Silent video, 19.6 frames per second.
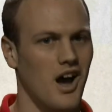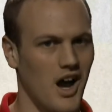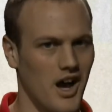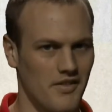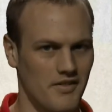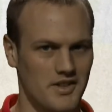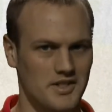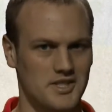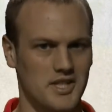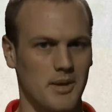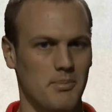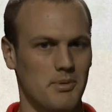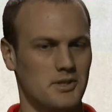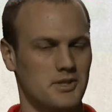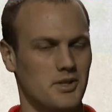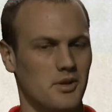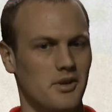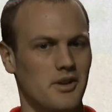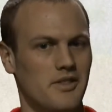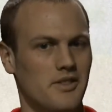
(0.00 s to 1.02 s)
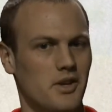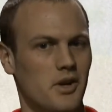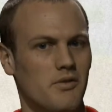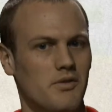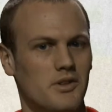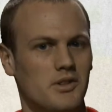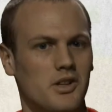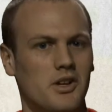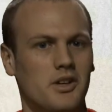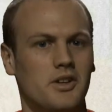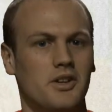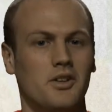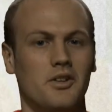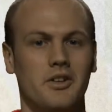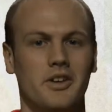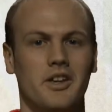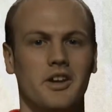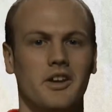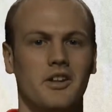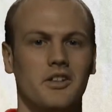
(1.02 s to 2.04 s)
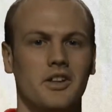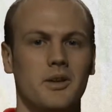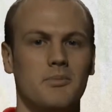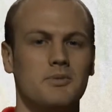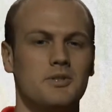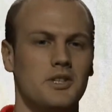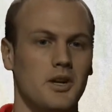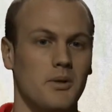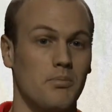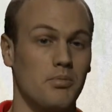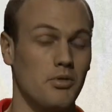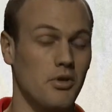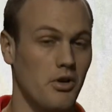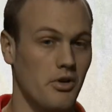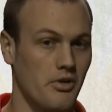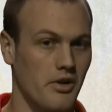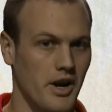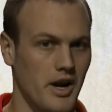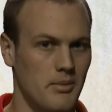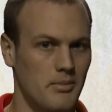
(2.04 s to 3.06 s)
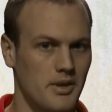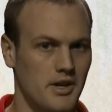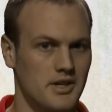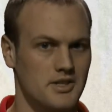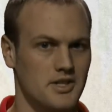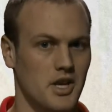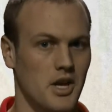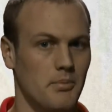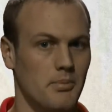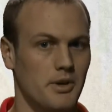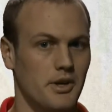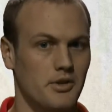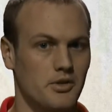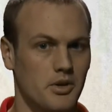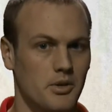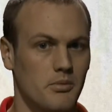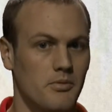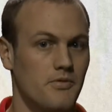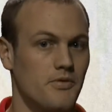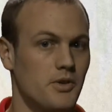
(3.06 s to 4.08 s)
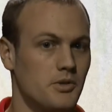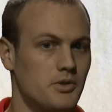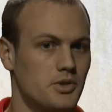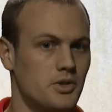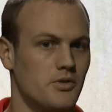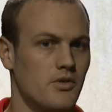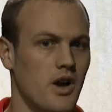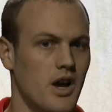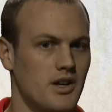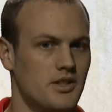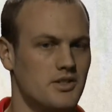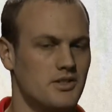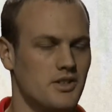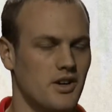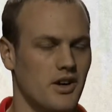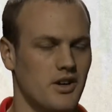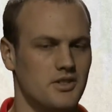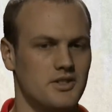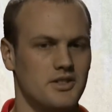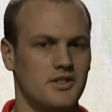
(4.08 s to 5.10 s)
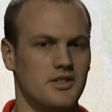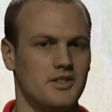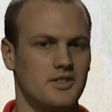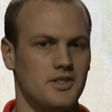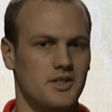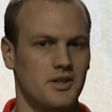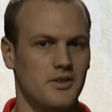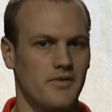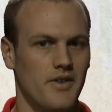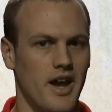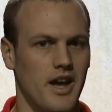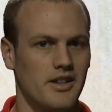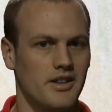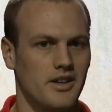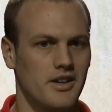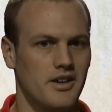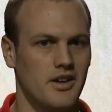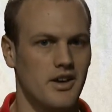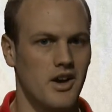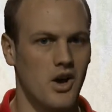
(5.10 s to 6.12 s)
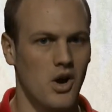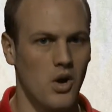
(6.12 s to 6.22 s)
On this episode of the Overlook, you'll get a glimpse at a program that is helping groom future rock stars in the Cedar Valley.